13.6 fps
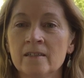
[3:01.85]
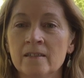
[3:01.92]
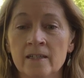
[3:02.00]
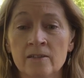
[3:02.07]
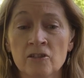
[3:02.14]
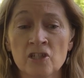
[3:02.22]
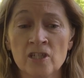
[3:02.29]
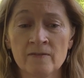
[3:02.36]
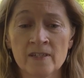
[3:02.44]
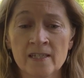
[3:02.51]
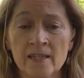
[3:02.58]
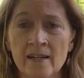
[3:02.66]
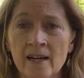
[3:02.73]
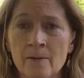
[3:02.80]
And Shiva
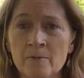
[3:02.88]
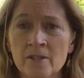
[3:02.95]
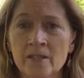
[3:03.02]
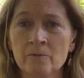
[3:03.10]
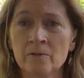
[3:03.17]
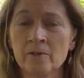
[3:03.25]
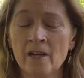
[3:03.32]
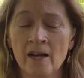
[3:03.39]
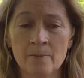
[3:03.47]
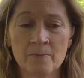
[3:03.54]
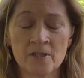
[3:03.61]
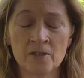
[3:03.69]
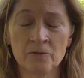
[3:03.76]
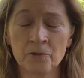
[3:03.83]
said, I
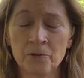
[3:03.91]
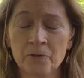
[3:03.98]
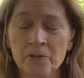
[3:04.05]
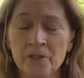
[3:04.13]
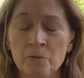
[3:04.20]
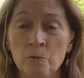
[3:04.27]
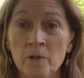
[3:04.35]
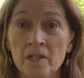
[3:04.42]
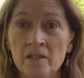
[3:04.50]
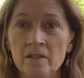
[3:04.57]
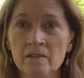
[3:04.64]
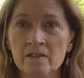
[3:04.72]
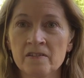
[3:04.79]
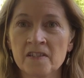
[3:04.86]
absolutely
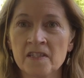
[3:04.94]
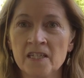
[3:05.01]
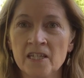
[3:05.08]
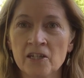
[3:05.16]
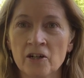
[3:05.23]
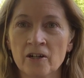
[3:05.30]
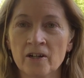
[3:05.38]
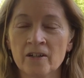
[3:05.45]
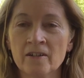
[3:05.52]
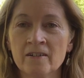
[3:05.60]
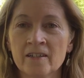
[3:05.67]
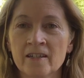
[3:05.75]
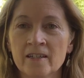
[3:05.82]
will see her.